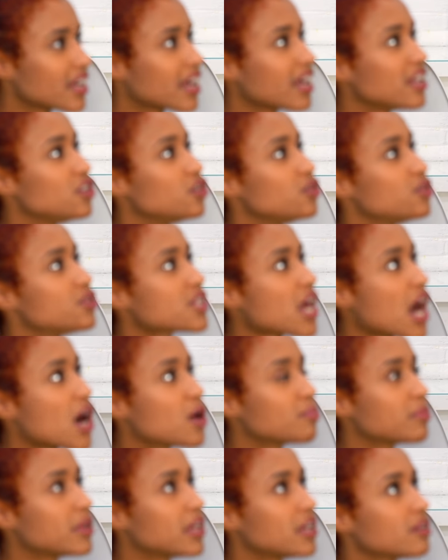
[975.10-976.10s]
Can you
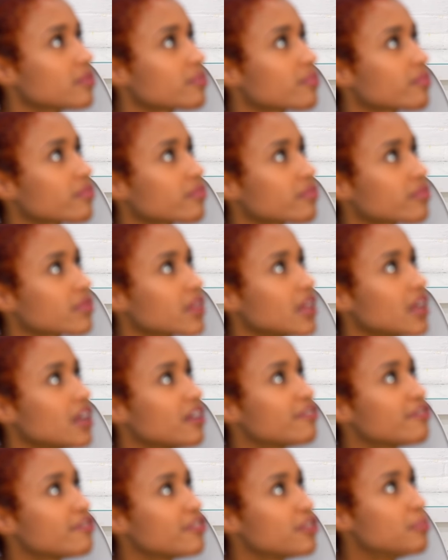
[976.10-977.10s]
tell me
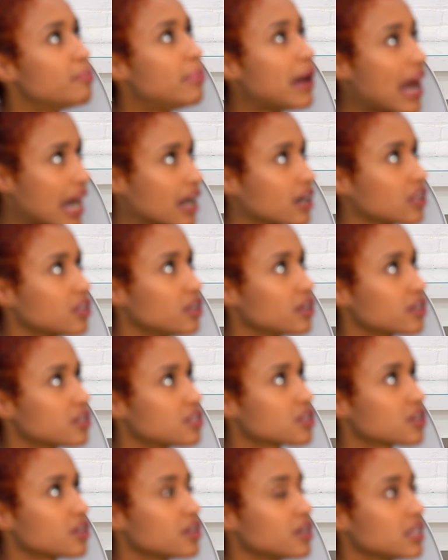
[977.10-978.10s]
if the back
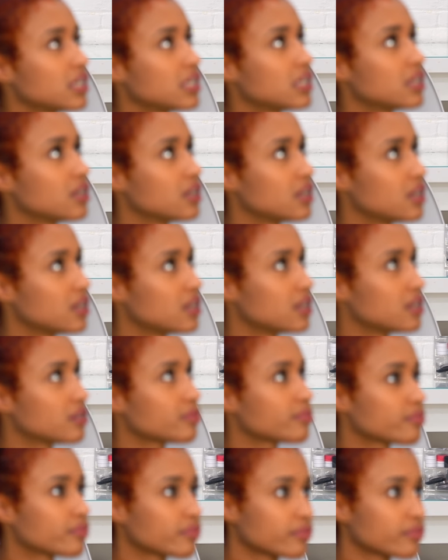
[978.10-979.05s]
looks good? Mm -hmm.